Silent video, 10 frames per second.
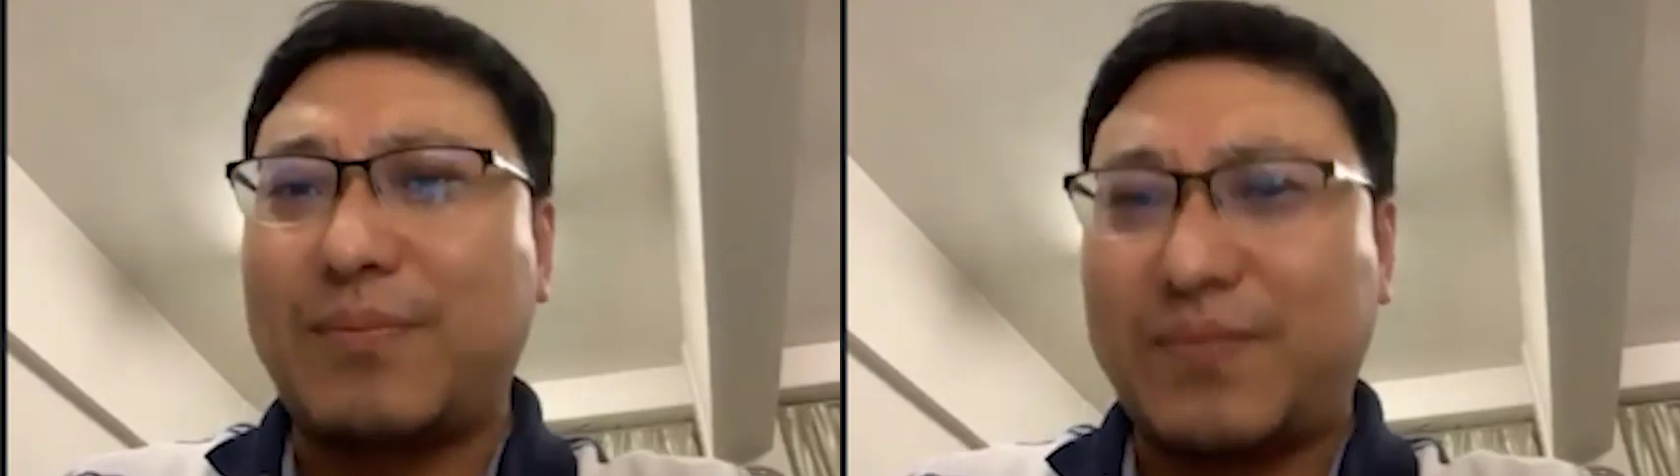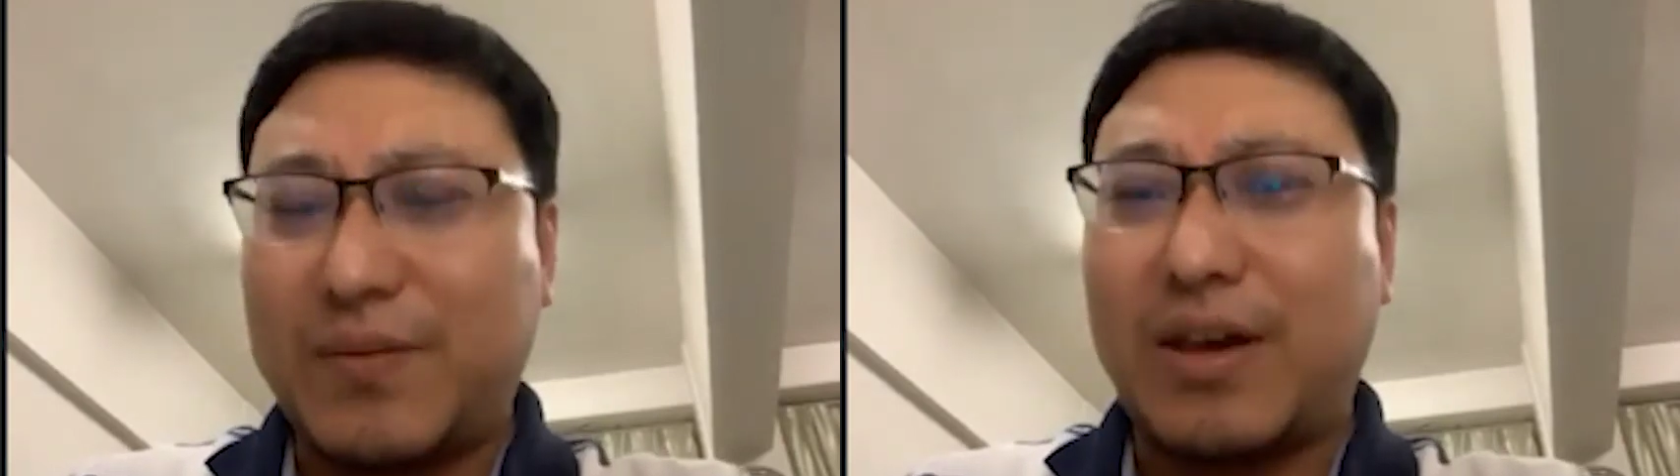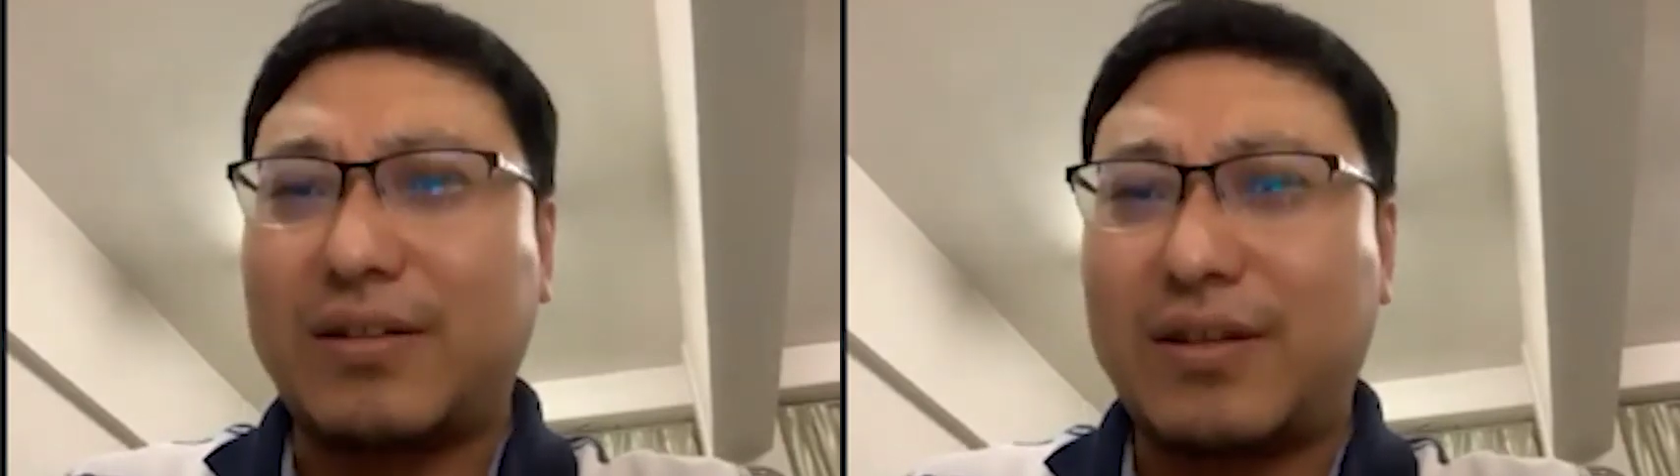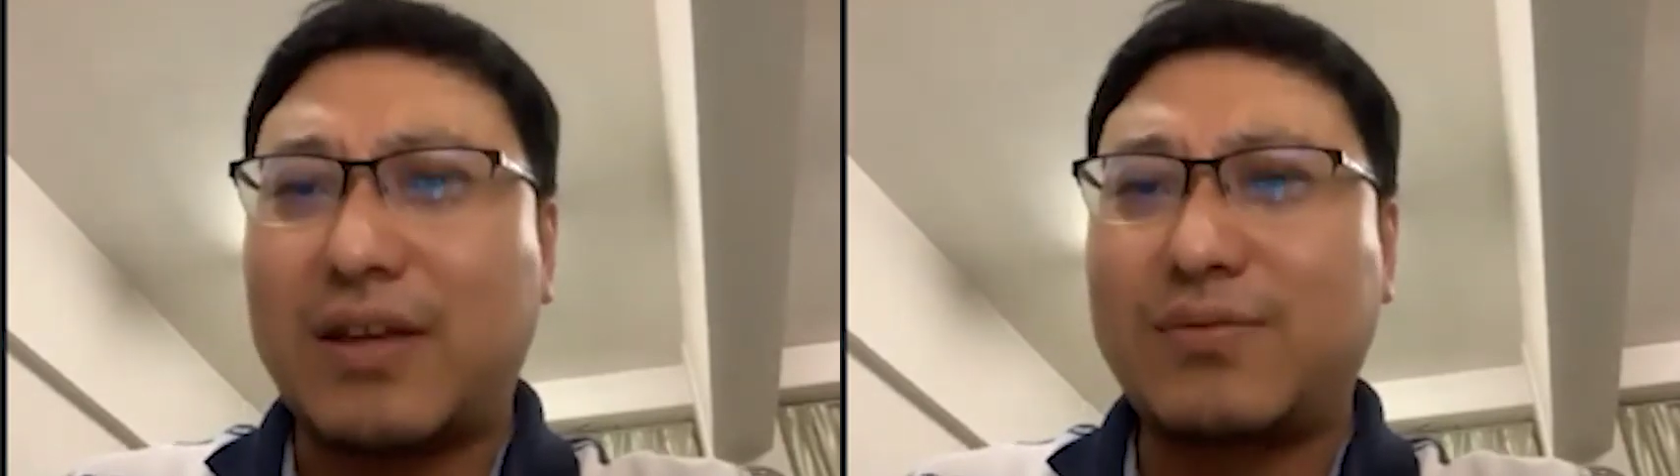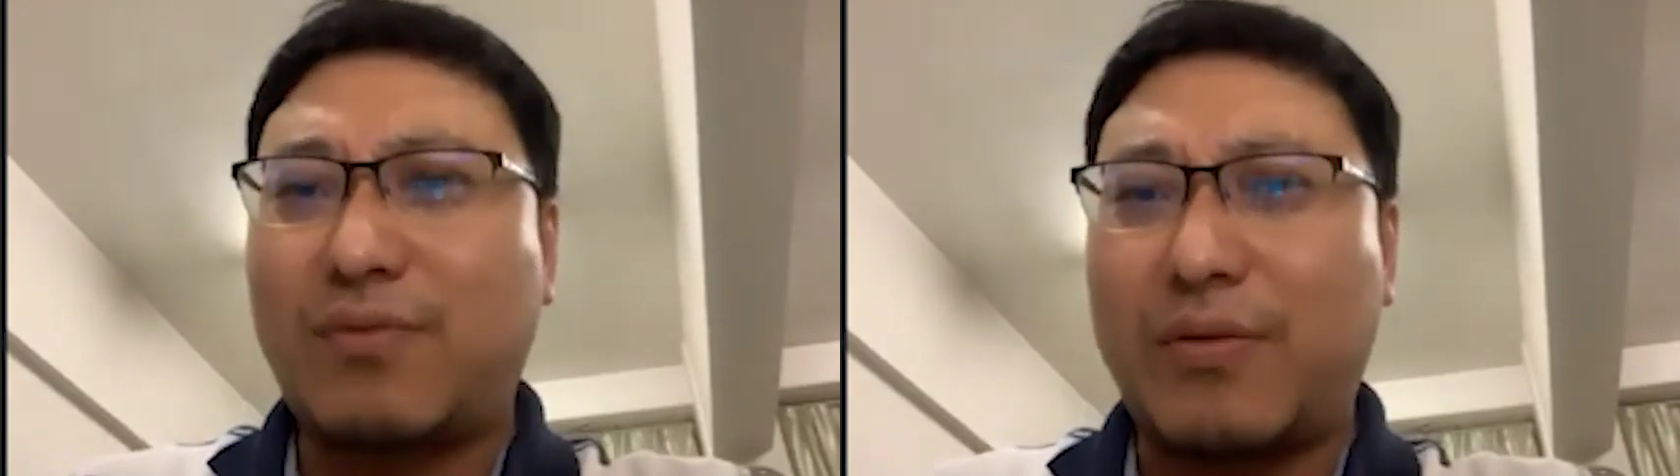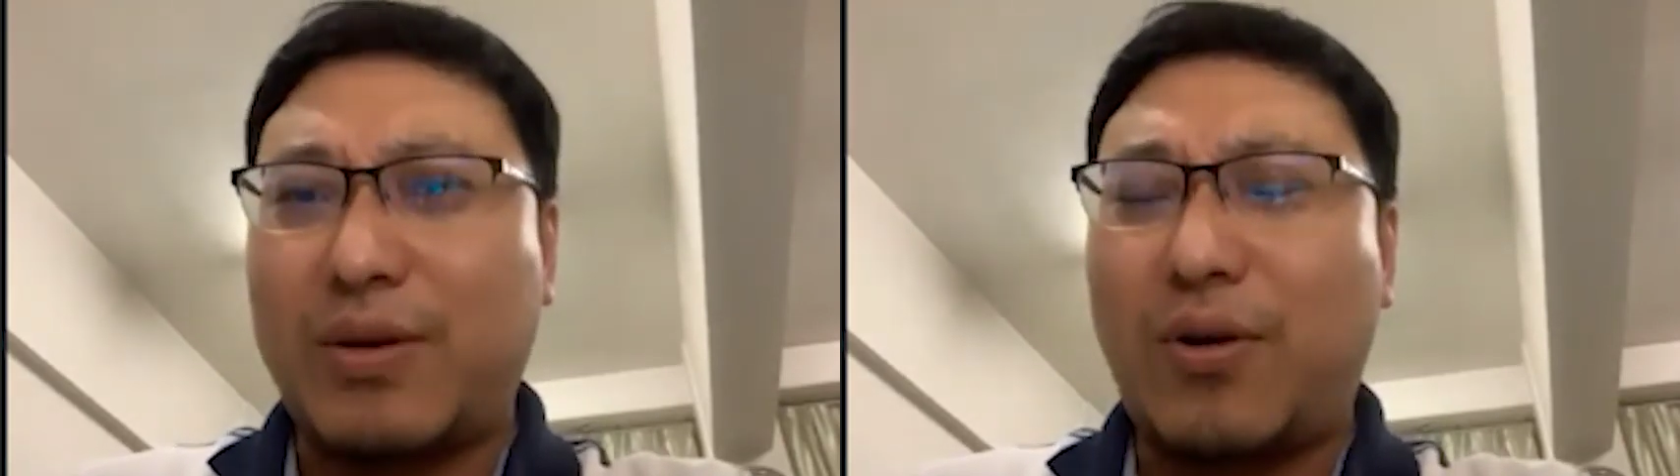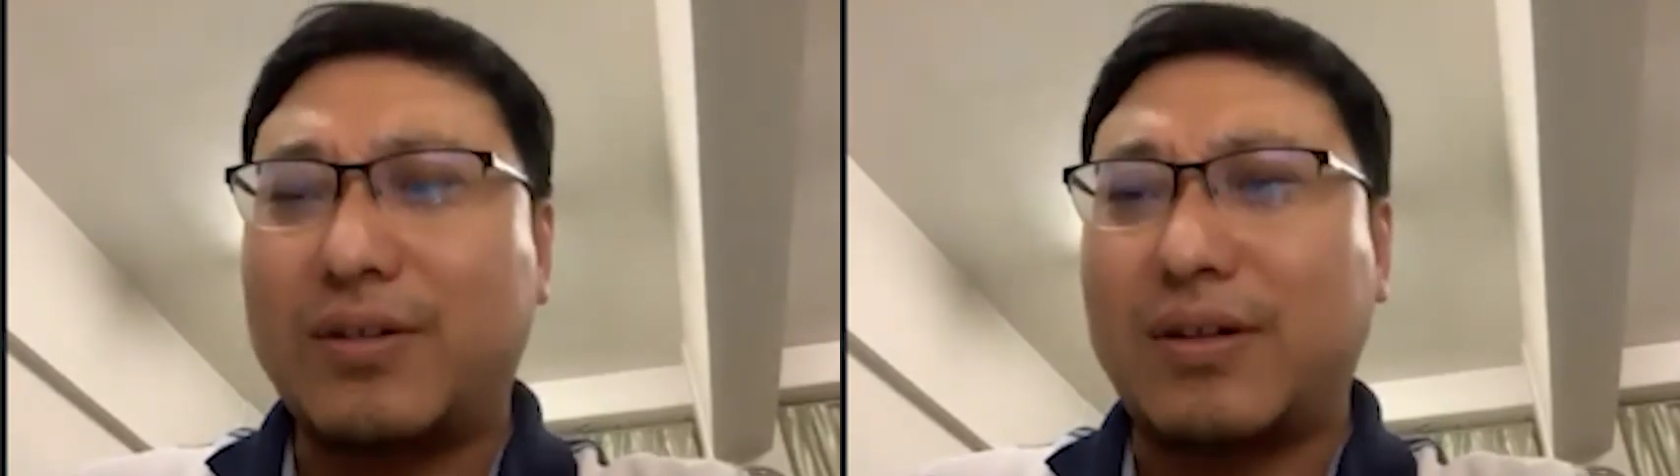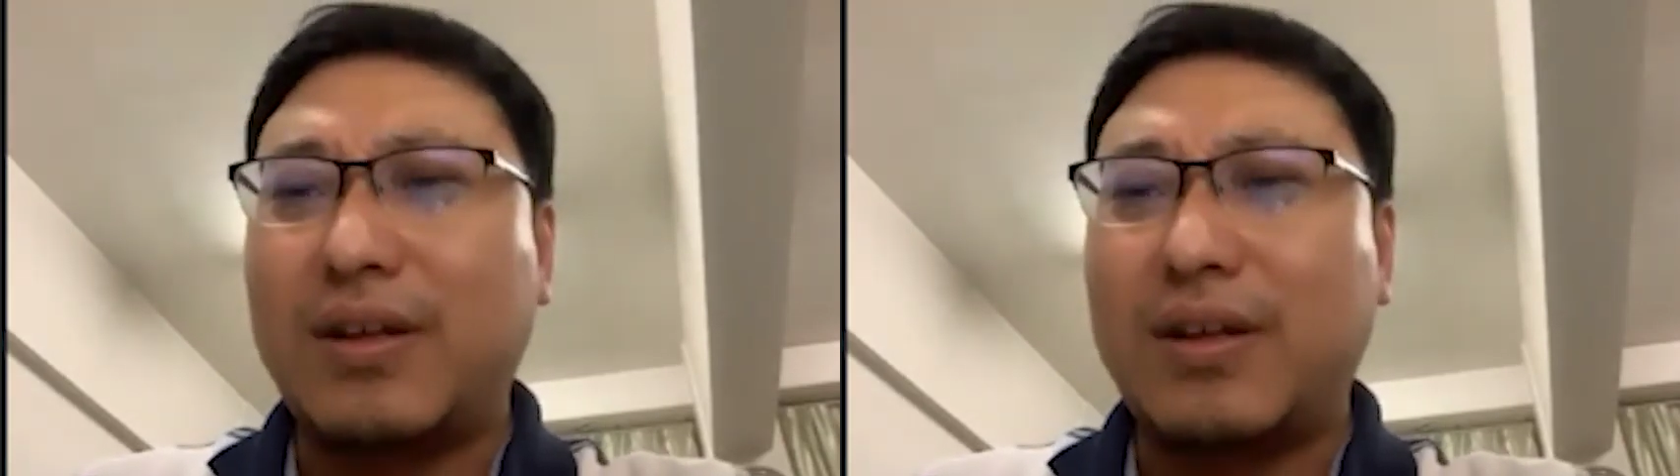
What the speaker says: Yeah, that's very important.